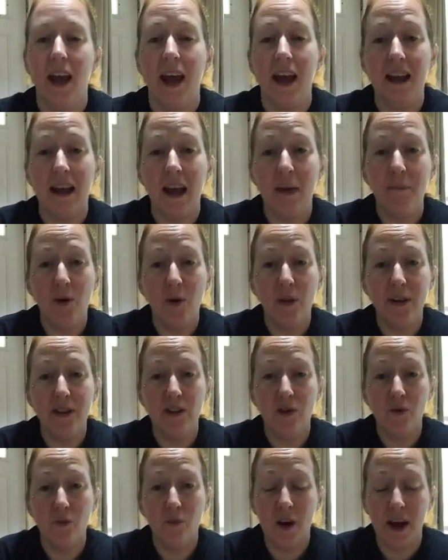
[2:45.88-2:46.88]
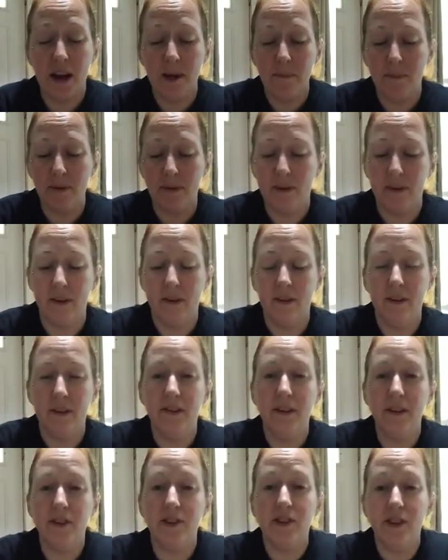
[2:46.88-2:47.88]
And I'm going to wipe
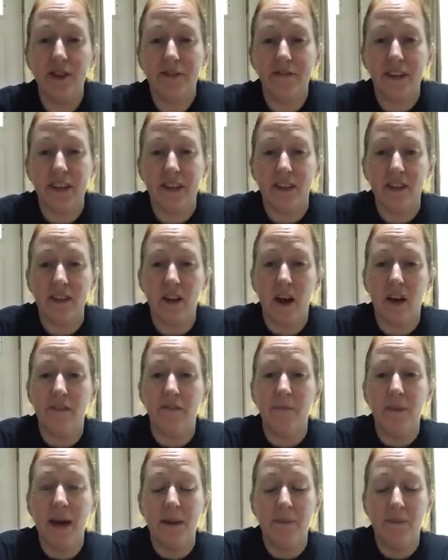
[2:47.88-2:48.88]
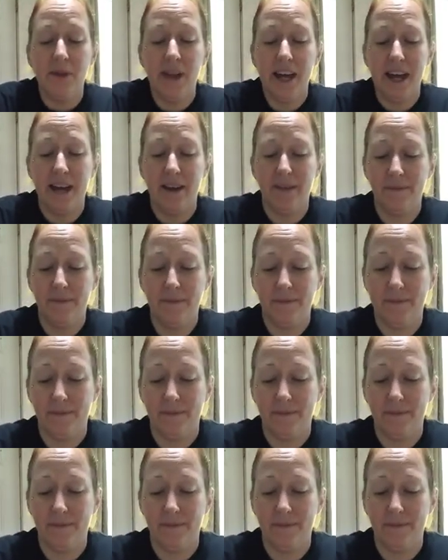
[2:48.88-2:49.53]
the surface of my plate.